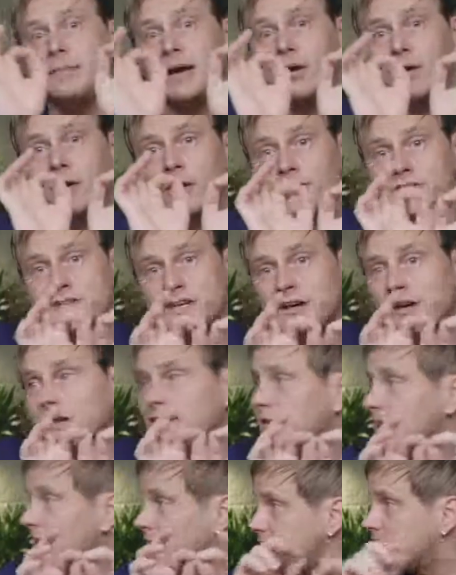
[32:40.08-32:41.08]

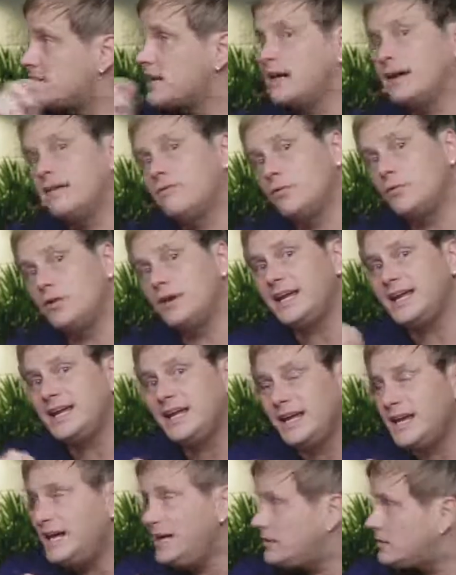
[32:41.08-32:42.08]
biological things that they would
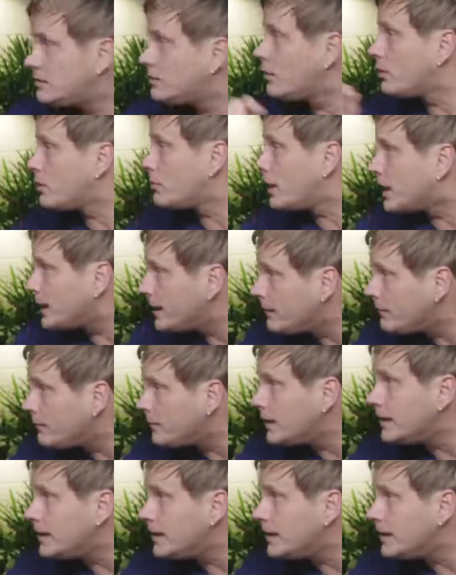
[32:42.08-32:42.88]
eat normally.